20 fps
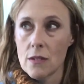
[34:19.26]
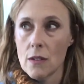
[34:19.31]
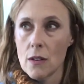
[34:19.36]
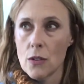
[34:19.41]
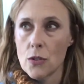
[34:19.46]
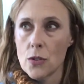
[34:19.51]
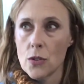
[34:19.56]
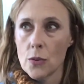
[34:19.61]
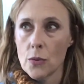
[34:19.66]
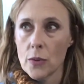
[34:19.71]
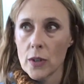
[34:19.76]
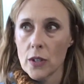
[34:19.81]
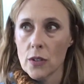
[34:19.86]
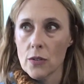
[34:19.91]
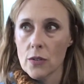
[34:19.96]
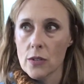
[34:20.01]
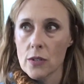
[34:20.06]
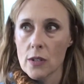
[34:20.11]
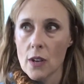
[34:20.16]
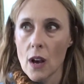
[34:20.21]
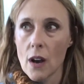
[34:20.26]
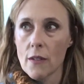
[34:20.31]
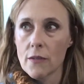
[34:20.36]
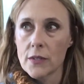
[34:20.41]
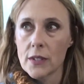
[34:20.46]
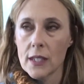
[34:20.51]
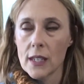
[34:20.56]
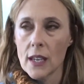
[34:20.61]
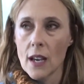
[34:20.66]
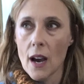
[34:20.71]
do-it-yourself,
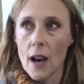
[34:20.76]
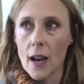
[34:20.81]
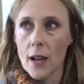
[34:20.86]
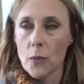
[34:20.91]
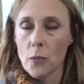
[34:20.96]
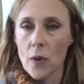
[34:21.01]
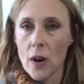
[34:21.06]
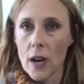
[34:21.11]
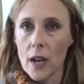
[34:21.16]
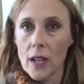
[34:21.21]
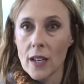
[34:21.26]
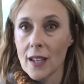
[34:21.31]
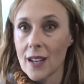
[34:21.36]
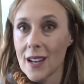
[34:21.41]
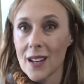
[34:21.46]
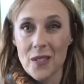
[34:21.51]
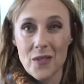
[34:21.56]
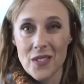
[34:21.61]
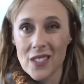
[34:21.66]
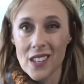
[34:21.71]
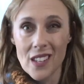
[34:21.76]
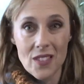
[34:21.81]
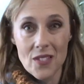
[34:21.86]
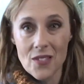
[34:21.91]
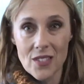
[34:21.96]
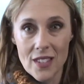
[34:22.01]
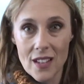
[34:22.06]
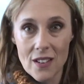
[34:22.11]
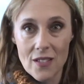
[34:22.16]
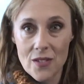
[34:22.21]
DIY. I always get
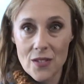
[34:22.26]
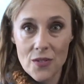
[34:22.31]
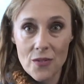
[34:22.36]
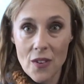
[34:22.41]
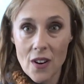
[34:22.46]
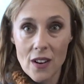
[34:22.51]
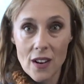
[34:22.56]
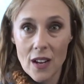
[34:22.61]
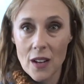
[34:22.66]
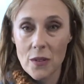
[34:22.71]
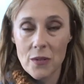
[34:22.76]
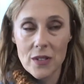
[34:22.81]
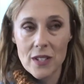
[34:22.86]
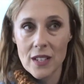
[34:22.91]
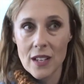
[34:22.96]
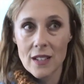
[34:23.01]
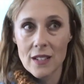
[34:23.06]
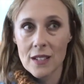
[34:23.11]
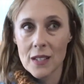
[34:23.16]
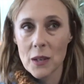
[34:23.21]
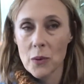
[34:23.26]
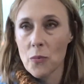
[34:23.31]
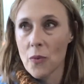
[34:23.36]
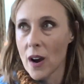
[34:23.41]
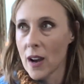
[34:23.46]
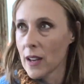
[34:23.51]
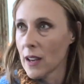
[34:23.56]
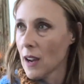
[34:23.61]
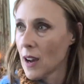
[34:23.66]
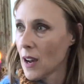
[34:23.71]
those letters wrong. I always say
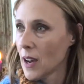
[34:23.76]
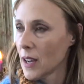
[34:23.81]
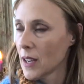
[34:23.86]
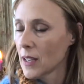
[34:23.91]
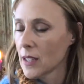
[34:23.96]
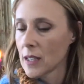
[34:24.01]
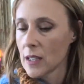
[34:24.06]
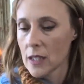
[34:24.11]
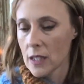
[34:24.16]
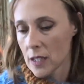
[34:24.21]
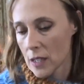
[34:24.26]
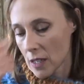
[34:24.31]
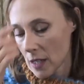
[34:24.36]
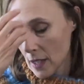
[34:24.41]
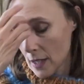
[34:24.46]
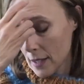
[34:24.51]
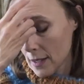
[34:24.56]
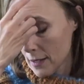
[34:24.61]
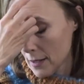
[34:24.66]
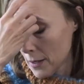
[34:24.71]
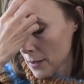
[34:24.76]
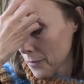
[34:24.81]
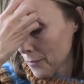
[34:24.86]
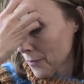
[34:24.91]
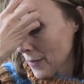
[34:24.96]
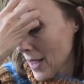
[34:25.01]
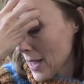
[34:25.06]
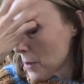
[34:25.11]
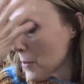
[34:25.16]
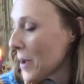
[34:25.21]
DYI. I don't know.
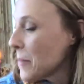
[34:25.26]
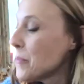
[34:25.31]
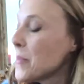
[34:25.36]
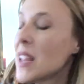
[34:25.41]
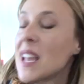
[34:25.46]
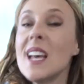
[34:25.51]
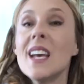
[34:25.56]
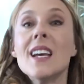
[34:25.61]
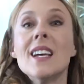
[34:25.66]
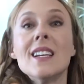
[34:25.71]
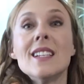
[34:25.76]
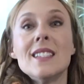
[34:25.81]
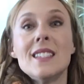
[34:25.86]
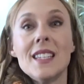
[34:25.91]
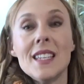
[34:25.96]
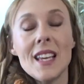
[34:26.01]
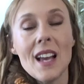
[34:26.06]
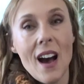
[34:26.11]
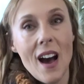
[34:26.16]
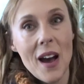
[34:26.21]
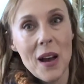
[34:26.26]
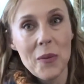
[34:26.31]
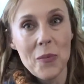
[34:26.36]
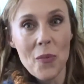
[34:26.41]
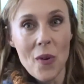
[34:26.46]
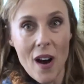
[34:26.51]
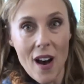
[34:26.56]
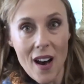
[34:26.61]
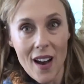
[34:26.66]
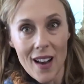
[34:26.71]
Anyway,
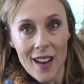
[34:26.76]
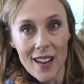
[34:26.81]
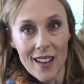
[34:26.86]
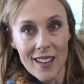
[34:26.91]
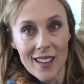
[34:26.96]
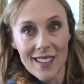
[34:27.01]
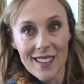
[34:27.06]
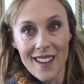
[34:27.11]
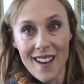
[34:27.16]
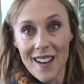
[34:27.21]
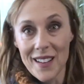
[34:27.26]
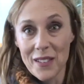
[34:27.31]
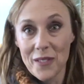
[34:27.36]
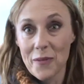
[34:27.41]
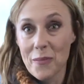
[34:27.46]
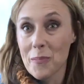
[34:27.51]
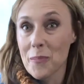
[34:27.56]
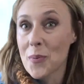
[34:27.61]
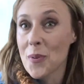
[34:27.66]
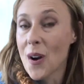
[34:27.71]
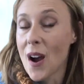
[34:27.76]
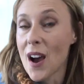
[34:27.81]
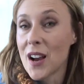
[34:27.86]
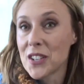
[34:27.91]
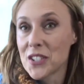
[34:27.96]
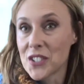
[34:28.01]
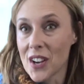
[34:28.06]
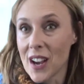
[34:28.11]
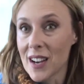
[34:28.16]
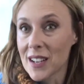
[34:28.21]
DIY kind of
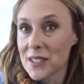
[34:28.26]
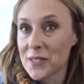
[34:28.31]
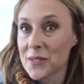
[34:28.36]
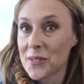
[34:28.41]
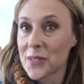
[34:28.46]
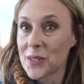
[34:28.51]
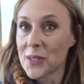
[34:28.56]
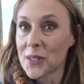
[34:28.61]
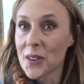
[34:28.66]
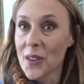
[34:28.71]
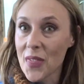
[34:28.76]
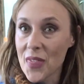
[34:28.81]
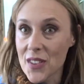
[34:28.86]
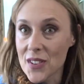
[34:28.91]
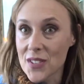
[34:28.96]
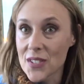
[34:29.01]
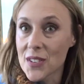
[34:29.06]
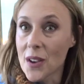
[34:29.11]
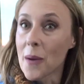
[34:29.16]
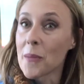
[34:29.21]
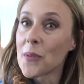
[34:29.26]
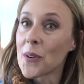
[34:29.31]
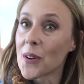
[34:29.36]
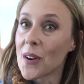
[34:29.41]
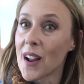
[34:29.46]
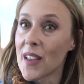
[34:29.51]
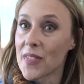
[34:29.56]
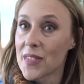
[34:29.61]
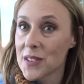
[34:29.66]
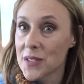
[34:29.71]
project for the summer.
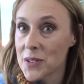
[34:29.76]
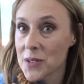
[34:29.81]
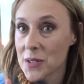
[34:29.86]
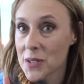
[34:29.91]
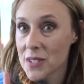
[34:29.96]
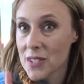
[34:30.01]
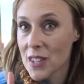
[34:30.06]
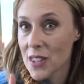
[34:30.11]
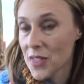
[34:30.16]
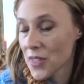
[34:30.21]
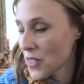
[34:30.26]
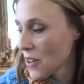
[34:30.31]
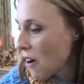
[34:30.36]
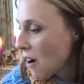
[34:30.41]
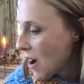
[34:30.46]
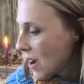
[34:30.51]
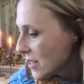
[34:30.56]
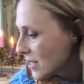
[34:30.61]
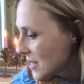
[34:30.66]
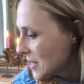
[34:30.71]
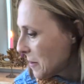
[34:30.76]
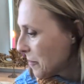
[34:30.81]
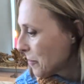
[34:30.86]
And this is the thought.